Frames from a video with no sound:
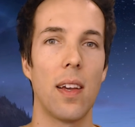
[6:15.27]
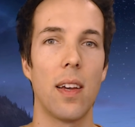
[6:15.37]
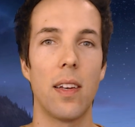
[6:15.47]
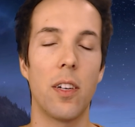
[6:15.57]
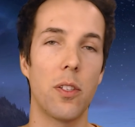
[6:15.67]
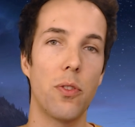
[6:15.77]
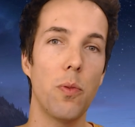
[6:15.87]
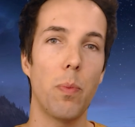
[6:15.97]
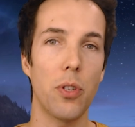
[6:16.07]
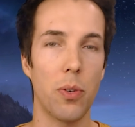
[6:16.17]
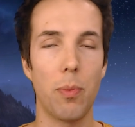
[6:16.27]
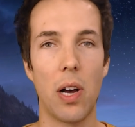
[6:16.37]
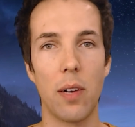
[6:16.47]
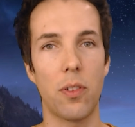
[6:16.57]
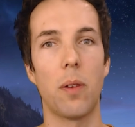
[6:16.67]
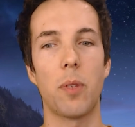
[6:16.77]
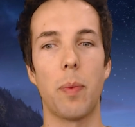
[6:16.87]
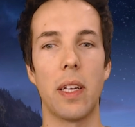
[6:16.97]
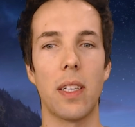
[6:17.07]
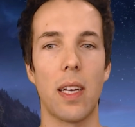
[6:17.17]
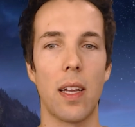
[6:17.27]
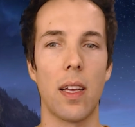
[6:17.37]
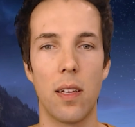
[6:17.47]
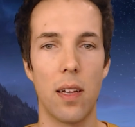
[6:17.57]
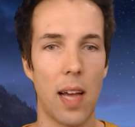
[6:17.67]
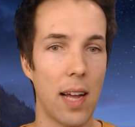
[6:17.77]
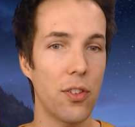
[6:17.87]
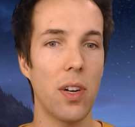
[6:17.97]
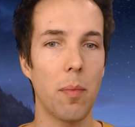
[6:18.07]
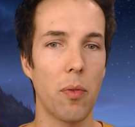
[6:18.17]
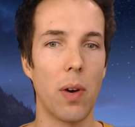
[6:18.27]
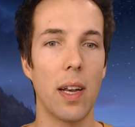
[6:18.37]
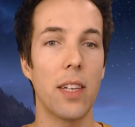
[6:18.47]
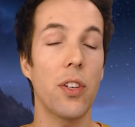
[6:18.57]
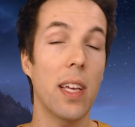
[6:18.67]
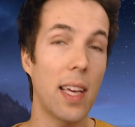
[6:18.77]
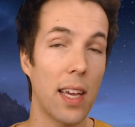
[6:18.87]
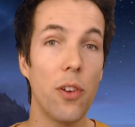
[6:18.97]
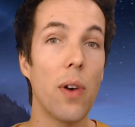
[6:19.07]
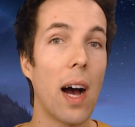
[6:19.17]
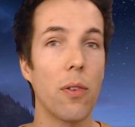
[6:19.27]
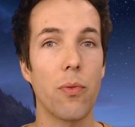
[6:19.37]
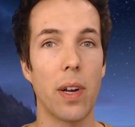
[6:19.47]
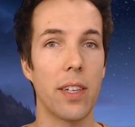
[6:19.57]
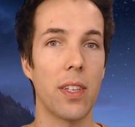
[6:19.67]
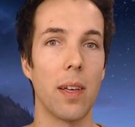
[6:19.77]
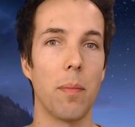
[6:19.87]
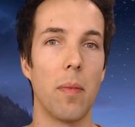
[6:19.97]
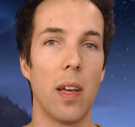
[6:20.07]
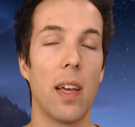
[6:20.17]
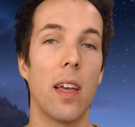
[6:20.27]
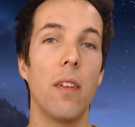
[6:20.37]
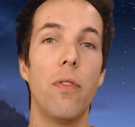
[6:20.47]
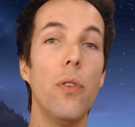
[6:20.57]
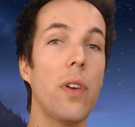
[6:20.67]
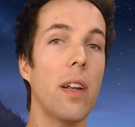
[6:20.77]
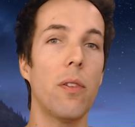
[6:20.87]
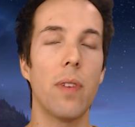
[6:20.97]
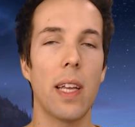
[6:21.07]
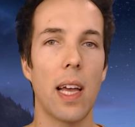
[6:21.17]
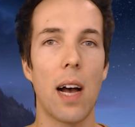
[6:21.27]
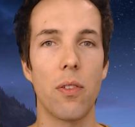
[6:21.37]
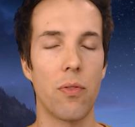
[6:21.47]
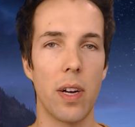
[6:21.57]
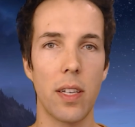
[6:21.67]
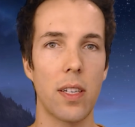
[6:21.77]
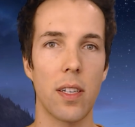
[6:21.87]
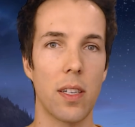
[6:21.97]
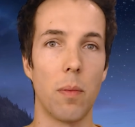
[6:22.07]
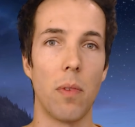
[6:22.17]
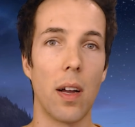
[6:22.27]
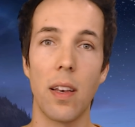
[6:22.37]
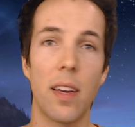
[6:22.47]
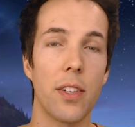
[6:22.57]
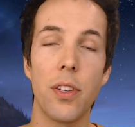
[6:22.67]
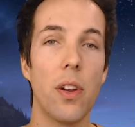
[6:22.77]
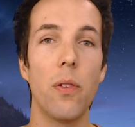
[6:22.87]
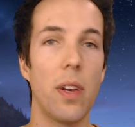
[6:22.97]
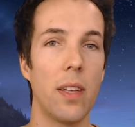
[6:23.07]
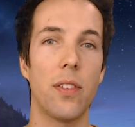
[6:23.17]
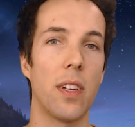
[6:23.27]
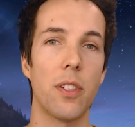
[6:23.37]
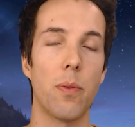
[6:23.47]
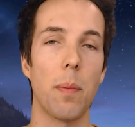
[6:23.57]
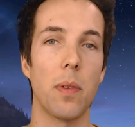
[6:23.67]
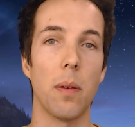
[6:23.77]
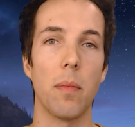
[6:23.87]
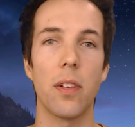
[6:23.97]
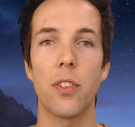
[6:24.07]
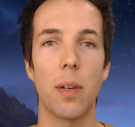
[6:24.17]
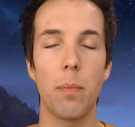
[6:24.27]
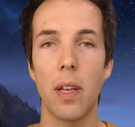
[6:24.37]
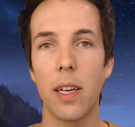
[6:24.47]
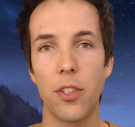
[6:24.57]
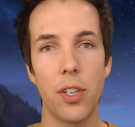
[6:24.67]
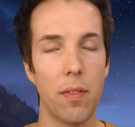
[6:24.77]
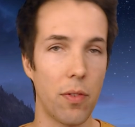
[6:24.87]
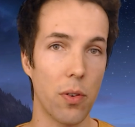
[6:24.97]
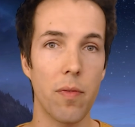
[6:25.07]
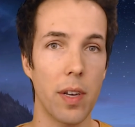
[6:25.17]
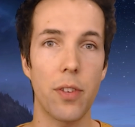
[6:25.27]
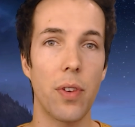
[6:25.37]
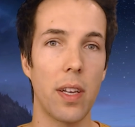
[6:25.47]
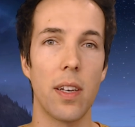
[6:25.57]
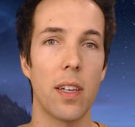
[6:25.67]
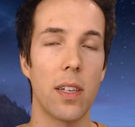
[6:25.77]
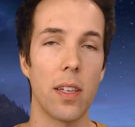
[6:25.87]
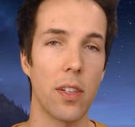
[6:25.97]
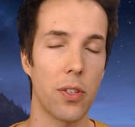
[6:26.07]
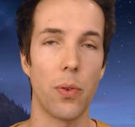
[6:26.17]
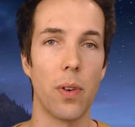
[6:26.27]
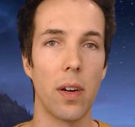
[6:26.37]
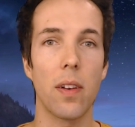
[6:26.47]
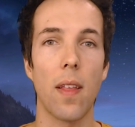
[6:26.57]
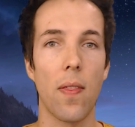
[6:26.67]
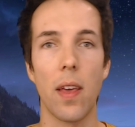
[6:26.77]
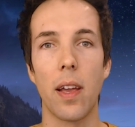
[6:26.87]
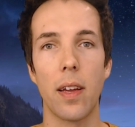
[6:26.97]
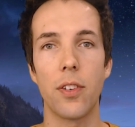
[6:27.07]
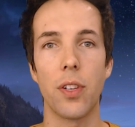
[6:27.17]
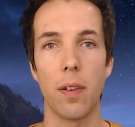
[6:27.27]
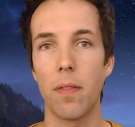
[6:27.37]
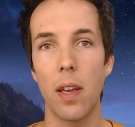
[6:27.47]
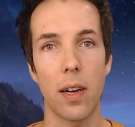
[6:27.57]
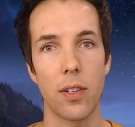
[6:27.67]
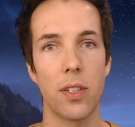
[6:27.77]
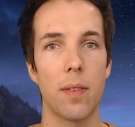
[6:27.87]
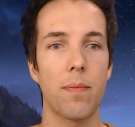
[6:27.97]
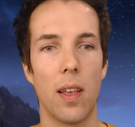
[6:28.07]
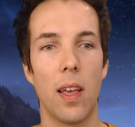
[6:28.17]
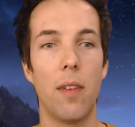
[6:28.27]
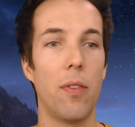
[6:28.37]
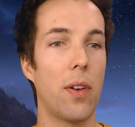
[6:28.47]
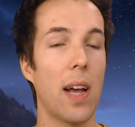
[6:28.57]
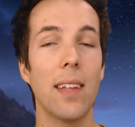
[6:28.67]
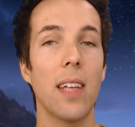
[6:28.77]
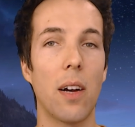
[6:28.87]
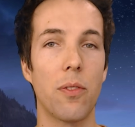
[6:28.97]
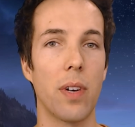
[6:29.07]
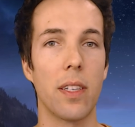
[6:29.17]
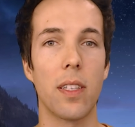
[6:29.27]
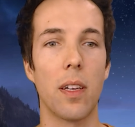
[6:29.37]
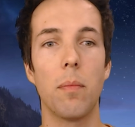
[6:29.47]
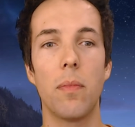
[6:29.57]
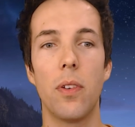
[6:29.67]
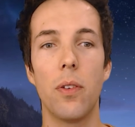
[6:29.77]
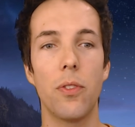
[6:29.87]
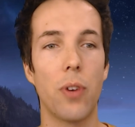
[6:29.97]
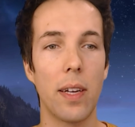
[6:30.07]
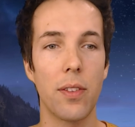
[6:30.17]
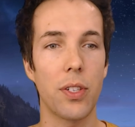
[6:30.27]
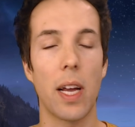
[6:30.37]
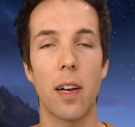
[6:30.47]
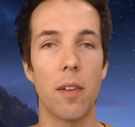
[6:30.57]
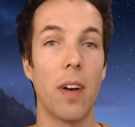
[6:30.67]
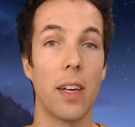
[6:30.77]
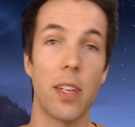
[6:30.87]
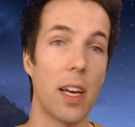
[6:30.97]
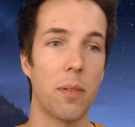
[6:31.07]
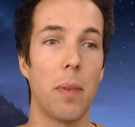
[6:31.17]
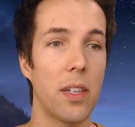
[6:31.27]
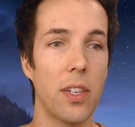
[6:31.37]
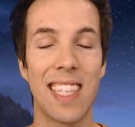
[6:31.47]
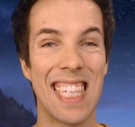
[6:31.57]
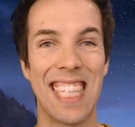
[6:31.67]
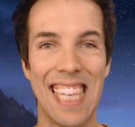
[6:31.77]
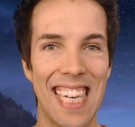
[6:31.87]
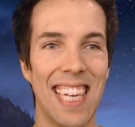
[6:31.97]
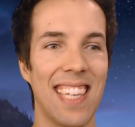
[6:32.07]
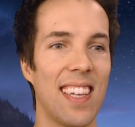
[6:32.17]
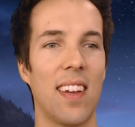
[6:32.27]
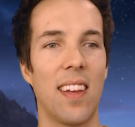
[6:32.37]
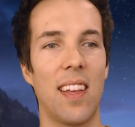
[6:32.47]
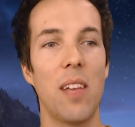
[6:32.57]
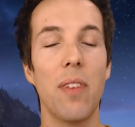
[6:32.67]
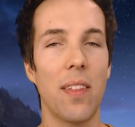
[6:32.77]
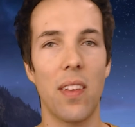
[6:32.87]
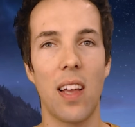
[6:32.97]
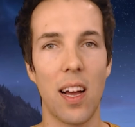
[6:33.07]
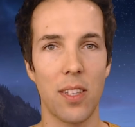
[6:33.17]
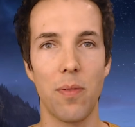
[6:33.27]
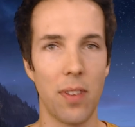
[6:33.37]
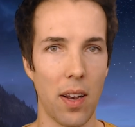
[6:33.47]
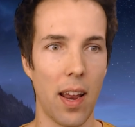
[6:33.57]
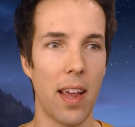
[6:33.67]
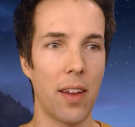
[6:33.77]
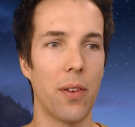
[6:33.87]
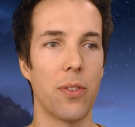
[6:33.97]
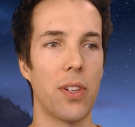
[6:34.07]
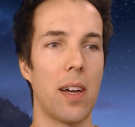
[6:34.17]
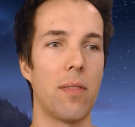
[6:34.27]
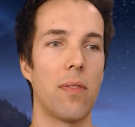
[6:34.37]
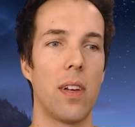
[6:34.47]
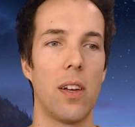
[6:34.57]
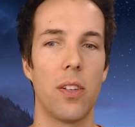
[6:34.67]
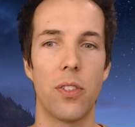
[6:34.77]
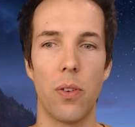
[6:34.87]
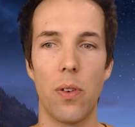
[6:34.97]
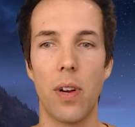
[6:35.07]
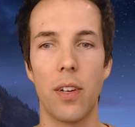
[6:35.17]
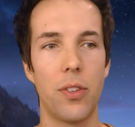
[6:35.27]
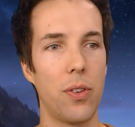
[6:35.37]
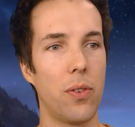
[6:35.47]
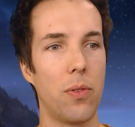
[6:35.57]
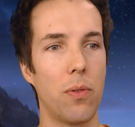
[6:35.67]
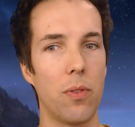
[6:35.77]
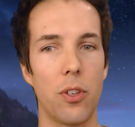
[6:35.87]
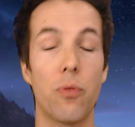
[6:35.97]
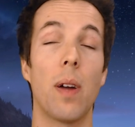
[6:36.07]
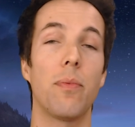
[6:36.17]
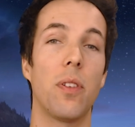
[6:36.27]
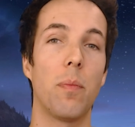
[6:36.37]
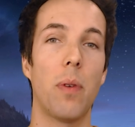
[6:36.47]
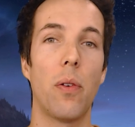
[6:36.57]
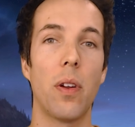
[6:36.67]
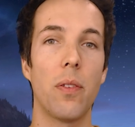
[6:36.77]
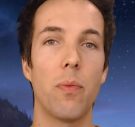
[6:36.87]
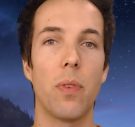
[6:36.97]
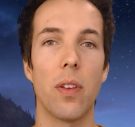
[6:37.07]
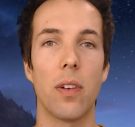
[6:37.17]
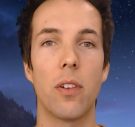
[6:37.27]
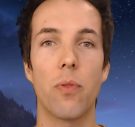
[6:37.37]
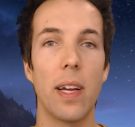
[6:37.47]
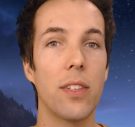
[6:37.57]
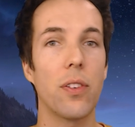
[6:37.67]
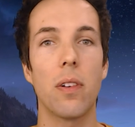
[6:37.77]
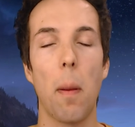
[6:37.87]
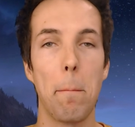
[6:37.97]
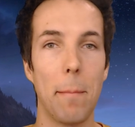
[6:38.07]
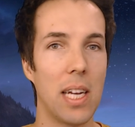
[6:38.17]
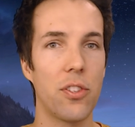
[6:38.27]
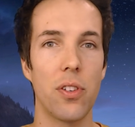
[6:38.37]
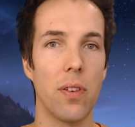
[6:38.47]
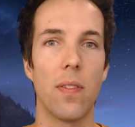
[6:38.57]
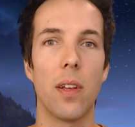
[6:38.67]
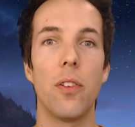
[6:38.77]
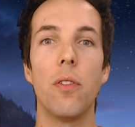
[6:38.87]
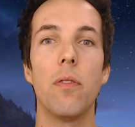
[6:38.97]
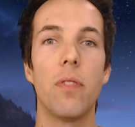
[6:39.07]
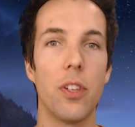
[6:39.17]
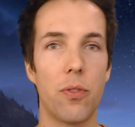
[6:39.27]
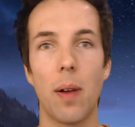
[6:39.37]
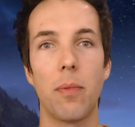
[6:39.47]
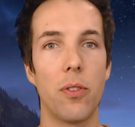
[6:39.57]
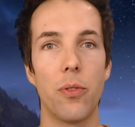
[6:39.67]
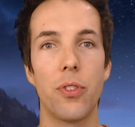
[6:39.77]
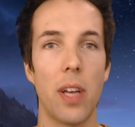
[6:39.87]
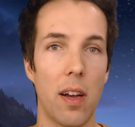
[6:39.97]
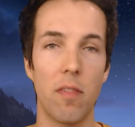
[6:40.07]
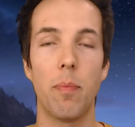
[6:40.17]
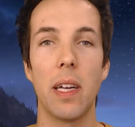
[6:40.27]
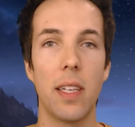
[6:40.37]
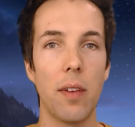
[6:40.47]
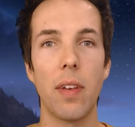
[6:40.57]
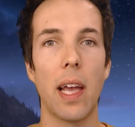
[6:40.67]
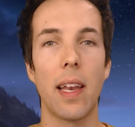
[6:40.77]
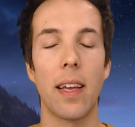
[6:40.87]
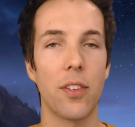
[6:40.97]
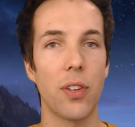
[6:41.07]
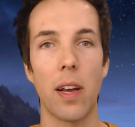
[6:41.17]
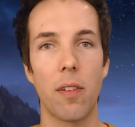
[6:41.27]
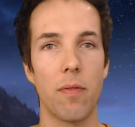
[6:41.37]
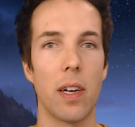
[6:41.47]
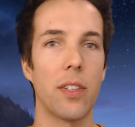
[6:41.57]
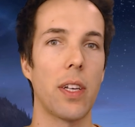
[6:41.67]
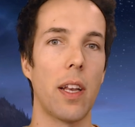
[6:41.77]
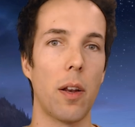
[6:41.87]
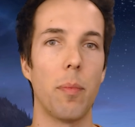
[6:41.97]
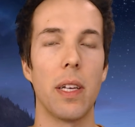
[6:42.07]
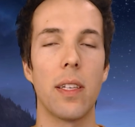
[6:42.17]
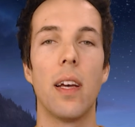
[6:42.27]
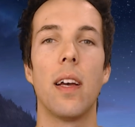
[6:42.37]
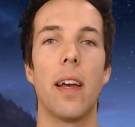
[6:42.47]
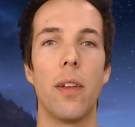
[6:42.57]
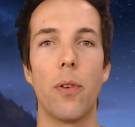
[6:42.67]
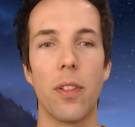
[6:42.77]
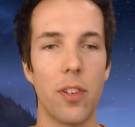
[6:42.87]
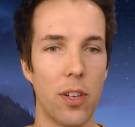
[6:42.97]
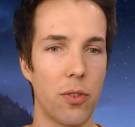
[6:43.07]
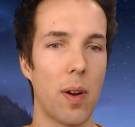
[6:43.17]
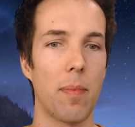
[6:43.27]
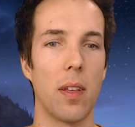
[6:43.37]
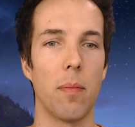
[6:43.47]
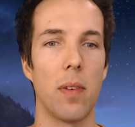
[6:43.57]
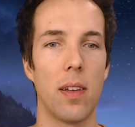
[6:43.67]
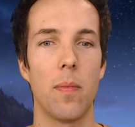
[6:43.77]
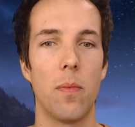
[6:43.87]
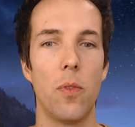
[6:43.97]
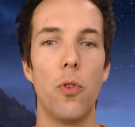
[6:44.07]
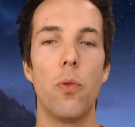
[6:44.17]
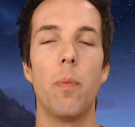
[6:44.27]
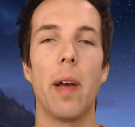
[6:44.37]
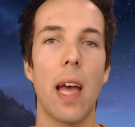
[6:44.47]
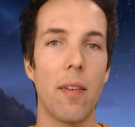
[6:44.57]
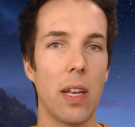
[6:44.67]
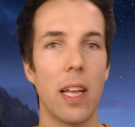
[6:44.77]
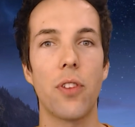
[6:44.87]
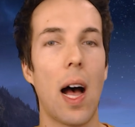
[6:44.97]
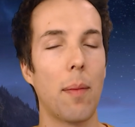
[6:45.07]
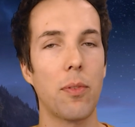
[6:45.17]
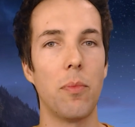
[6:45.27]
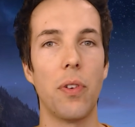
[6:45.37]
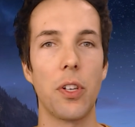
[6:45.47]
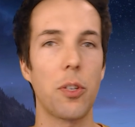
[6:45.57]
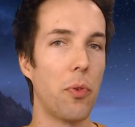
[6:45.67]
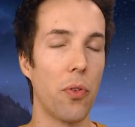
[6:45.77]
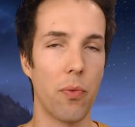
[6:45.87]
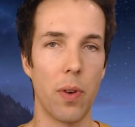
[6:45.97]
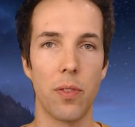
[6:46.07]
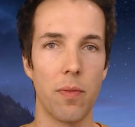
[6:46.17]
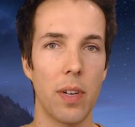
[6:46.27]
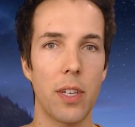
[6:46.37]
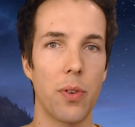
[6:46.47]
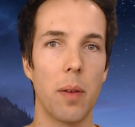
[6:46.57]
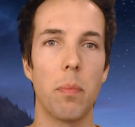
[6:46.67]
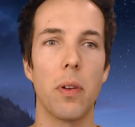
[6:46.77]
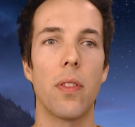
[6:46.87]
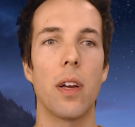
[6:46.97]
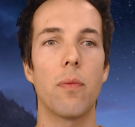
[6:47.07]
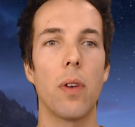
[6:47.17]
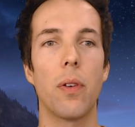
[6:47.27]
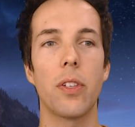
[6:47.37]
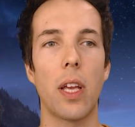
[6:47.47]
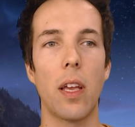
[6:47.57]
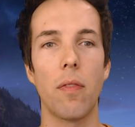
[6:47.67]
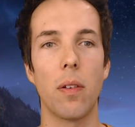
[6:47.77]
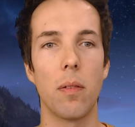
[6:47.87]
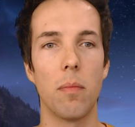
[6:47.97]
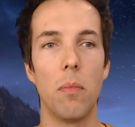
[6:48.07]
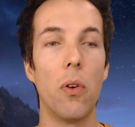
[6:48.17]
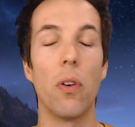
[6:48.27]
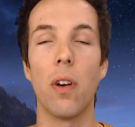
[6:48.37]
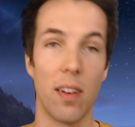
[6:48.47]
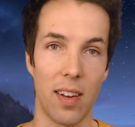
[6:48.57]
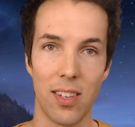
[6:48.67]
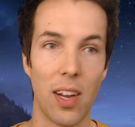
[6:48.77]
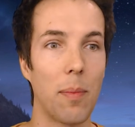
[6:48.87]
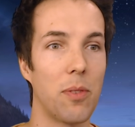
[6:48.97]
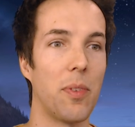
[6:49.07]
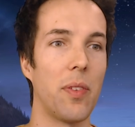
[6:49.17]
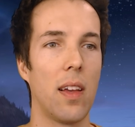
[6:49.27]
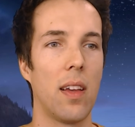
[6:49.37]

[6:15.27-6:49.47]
There's 2 possible outcomes basically. Answer number 1 is, can you outrace them? If you can already outrace someone, there's no need to disrupt them. Simply achieve your victory condition sooner than they achieve theirs. If you can't outrace them, you'll try to sacrifice as much as is needed, even at the cost of delaying yourself. So long as you disrupt an opponent with a greater measure than you've disrupted yourself by deviating and sacrificing a little bit in order to disrupt them. You may have a less optimal and smooth road to victory, but their road is even more less optimal.